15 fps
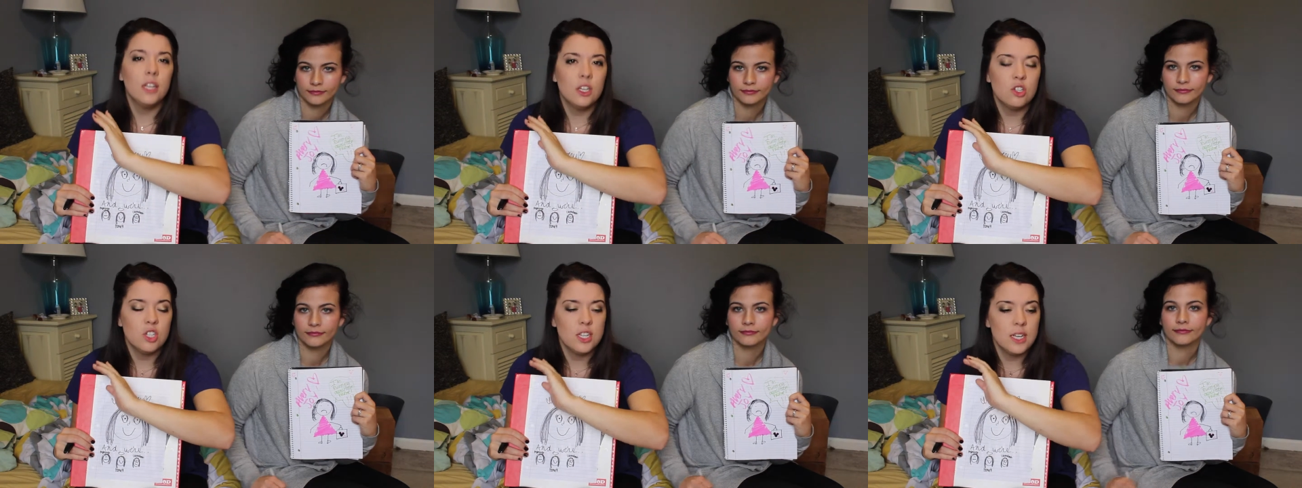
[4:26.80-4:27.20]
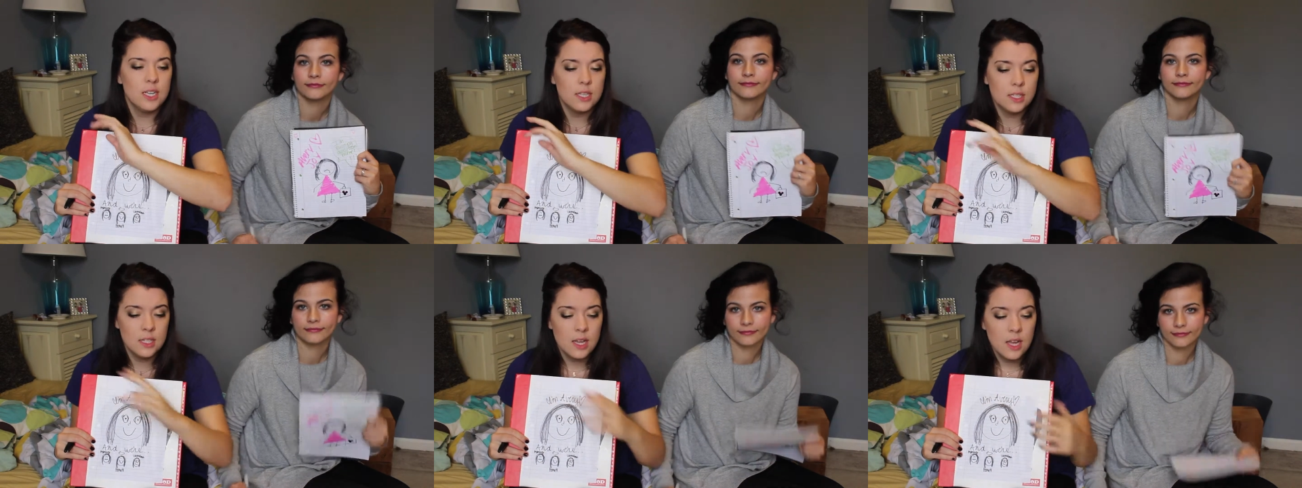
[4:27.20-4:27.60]
Speaker 1: year she
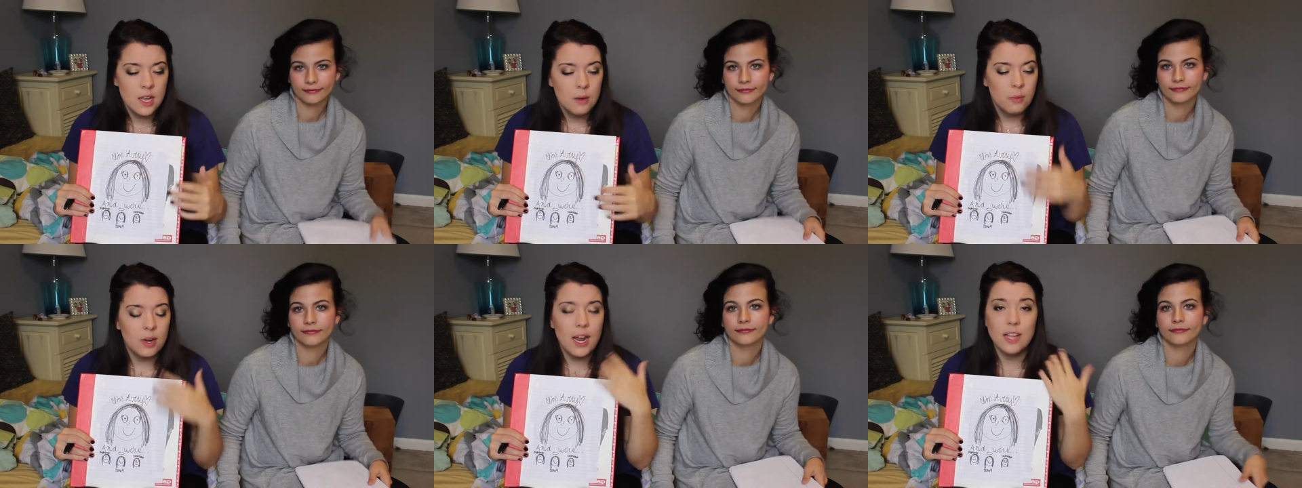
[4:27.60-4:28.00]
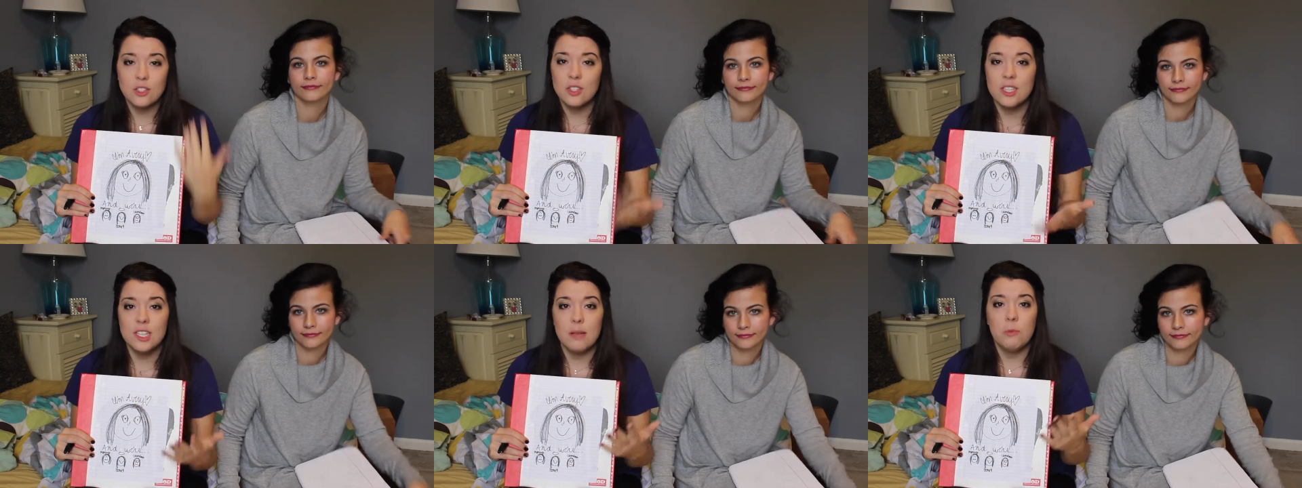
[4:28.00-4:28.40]
is. We're going to ask
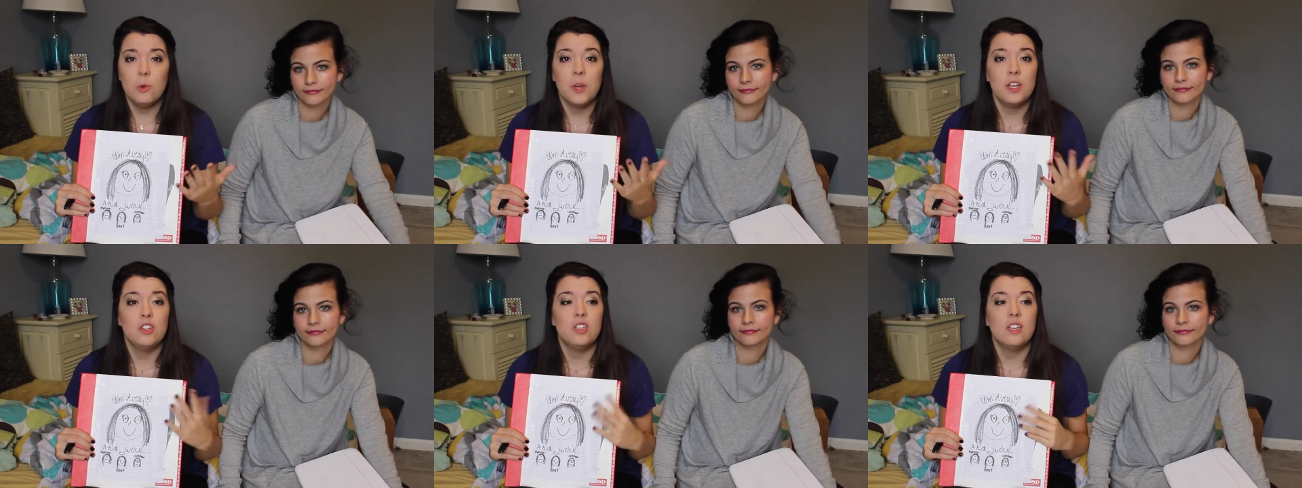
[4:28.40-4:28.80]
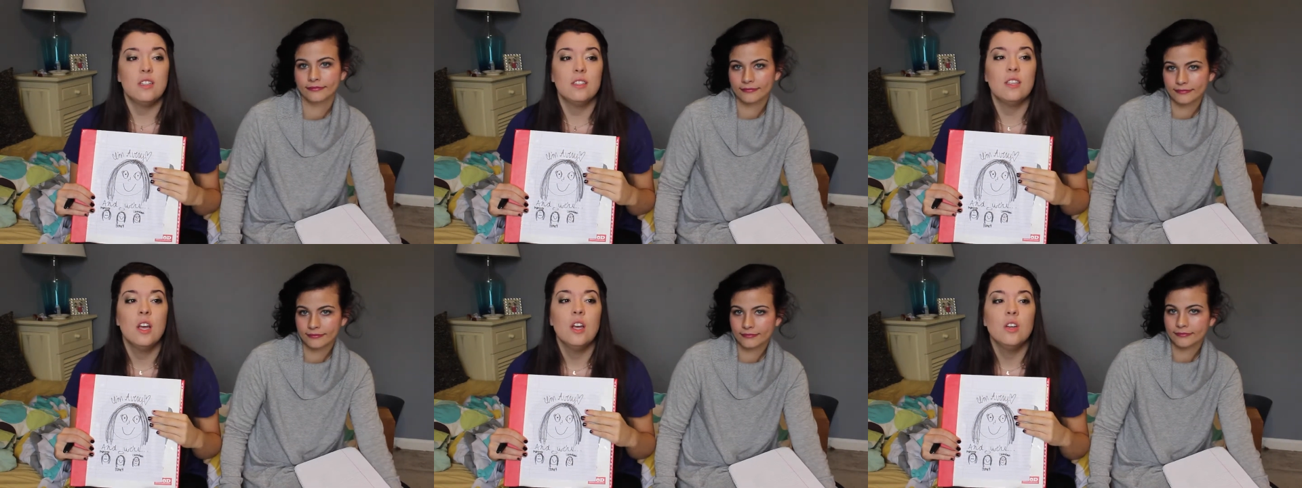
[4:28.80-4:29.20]
her the same
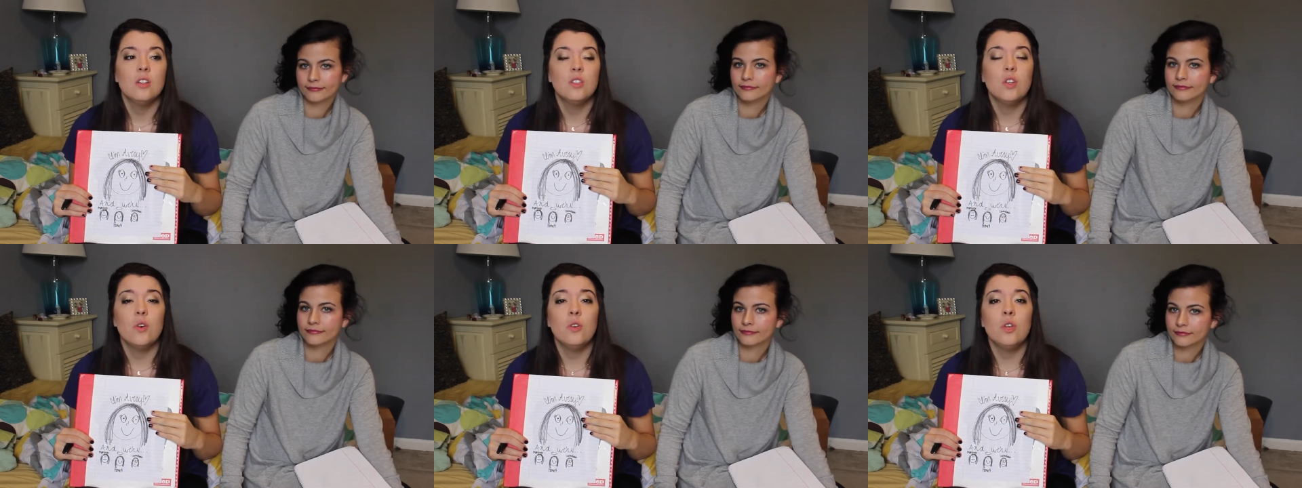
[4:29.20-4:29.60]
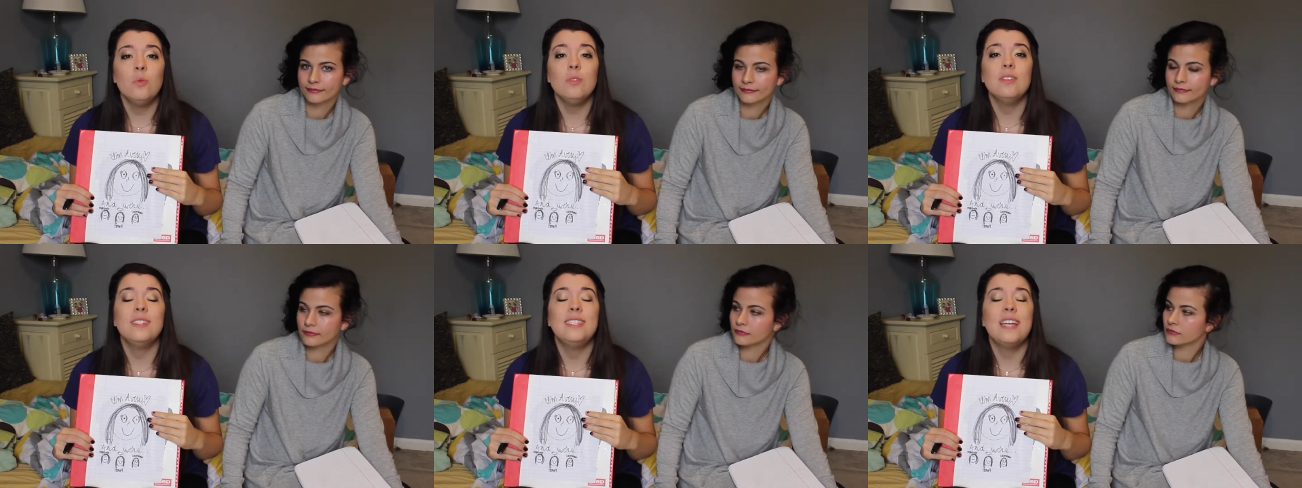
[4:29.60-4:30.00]
questions, so you
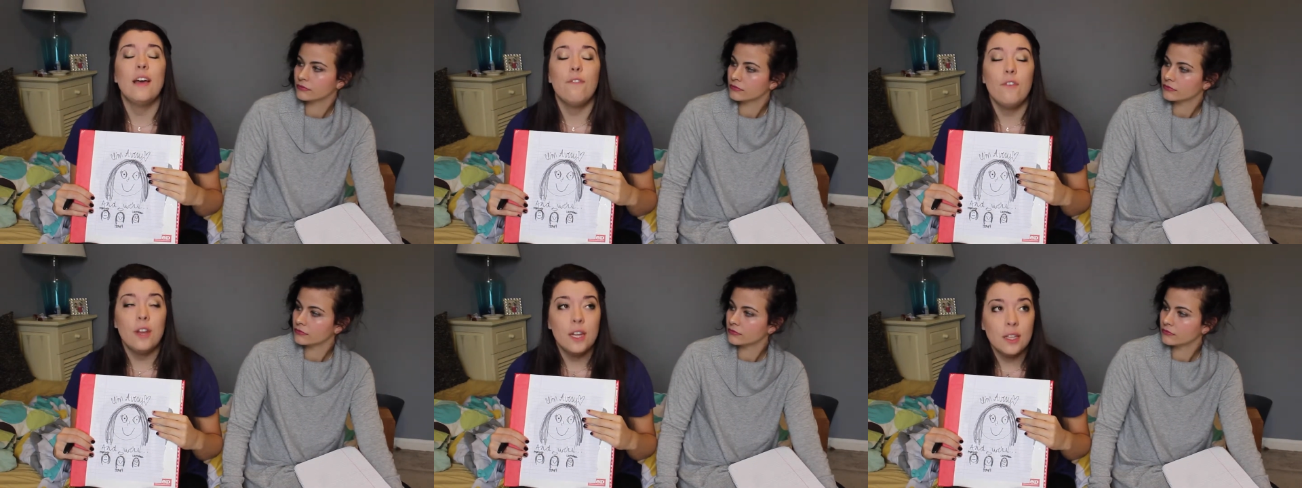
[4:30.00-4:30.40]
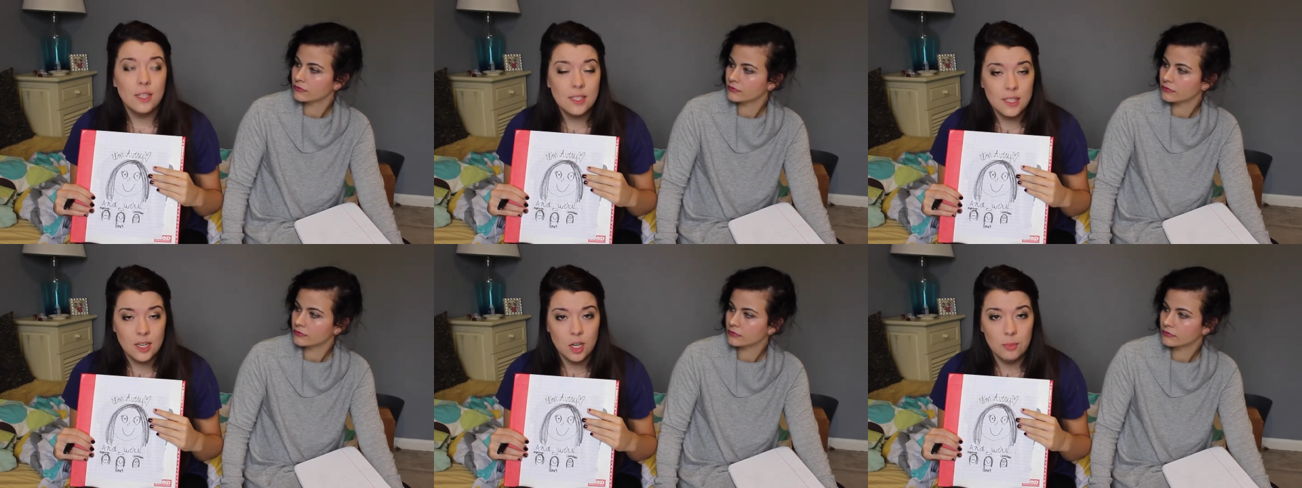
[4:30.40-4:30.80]
will definitely
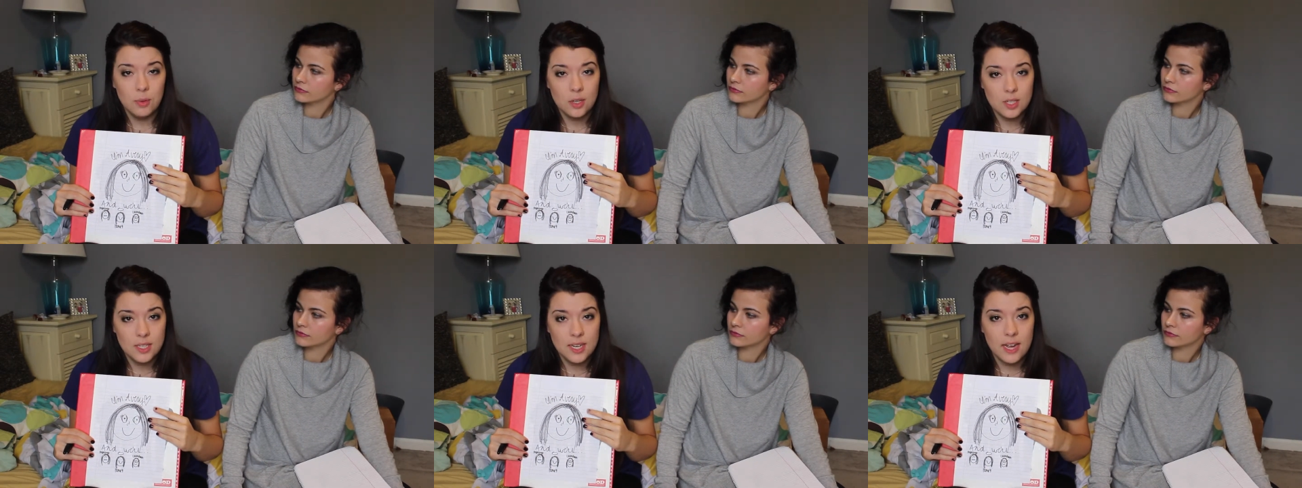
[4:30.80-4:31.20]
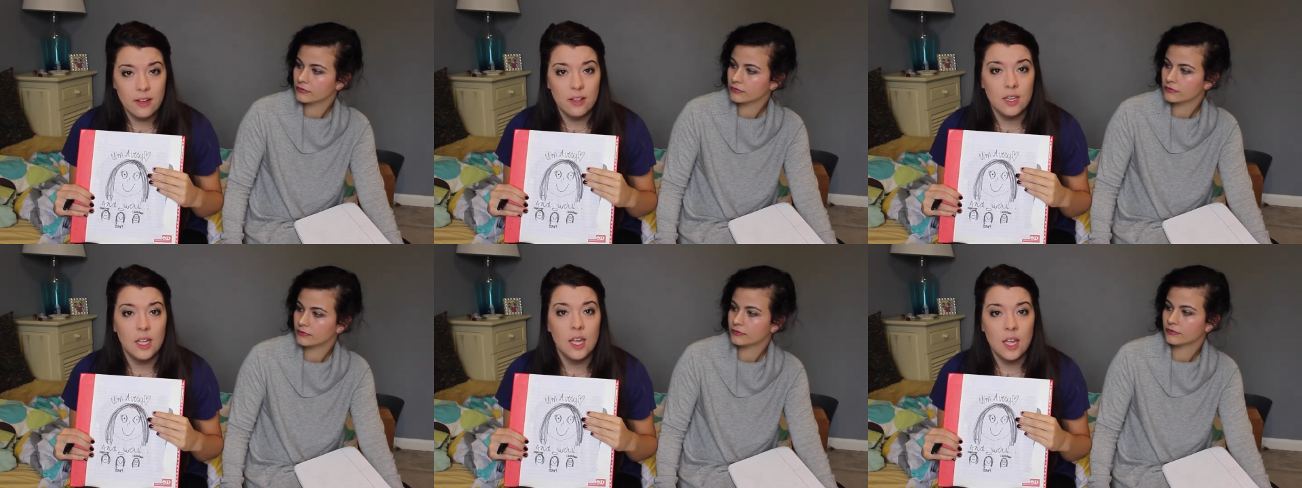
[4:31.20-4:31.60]
see her
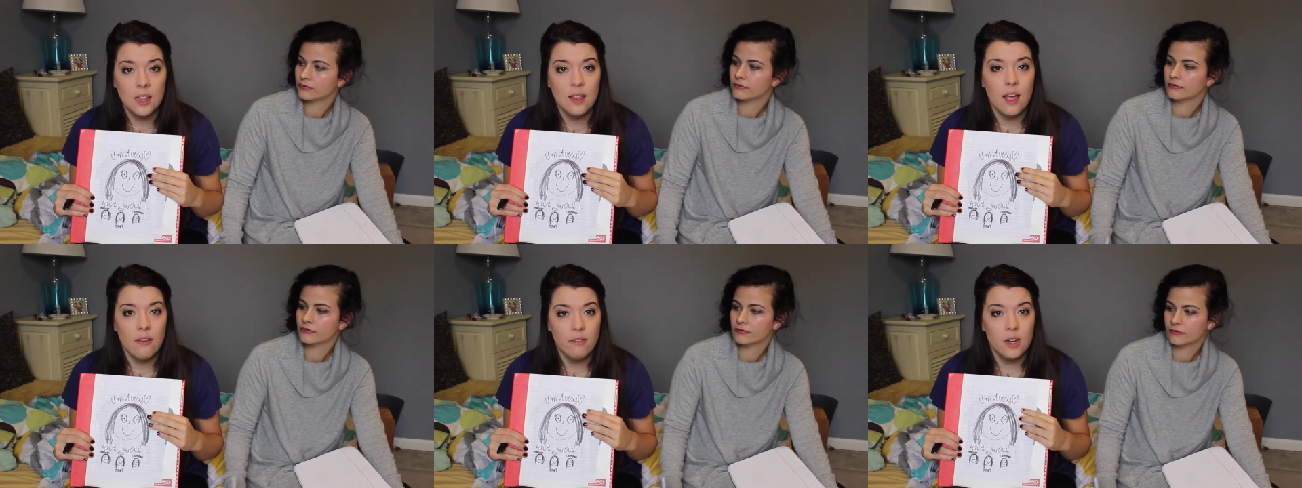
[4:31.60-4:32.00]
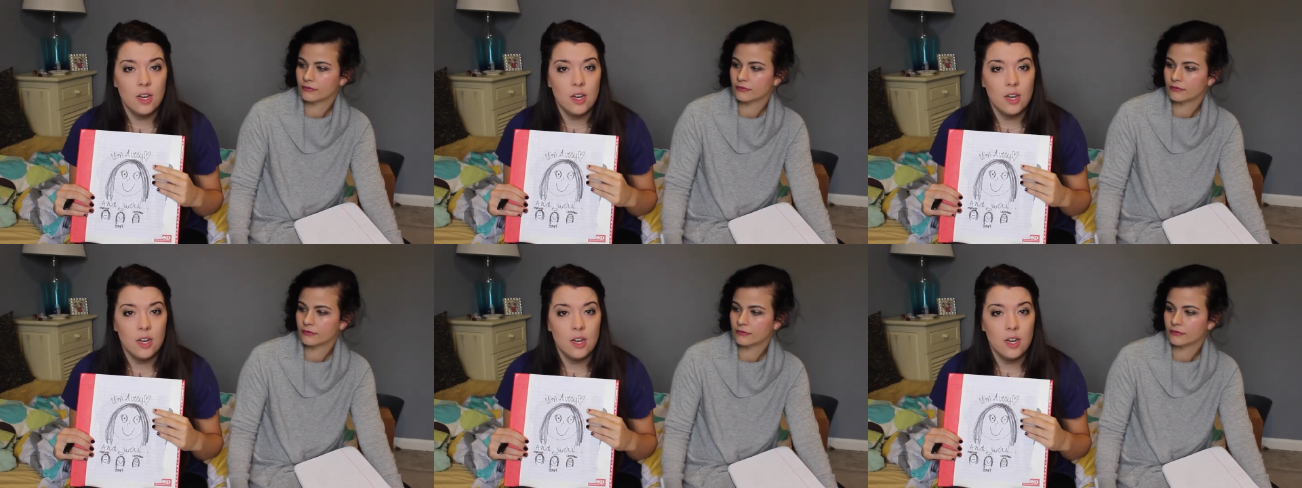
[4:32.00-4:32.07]
personality in that